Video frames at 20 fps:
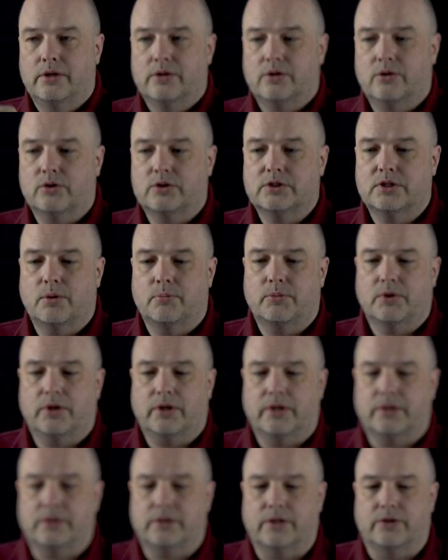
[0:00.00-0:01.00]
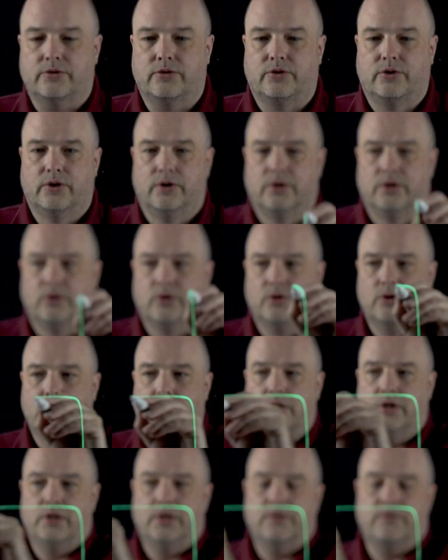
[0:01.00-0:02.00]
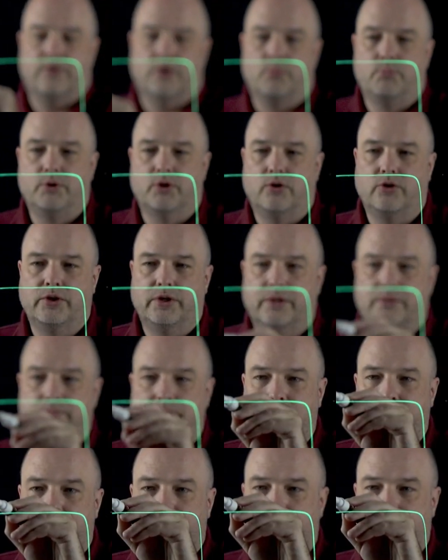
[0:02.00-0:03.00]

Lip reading: that looks something like this. You've got a building.